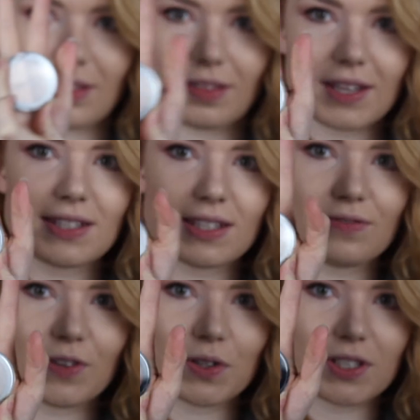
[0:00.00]
This is
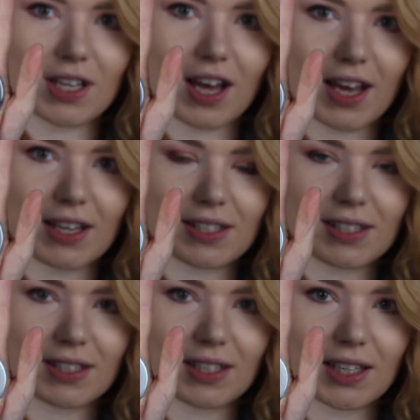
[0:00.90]
full size.
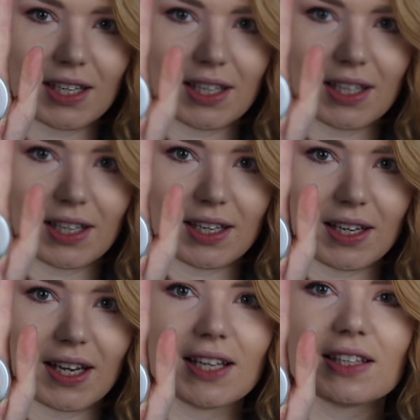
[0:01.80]

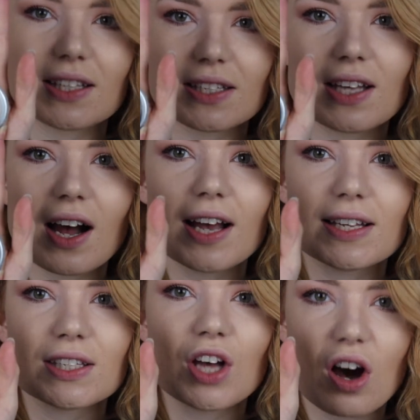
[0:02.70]
It's the
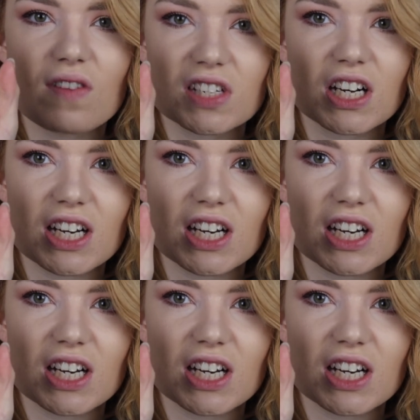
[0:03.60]
size of an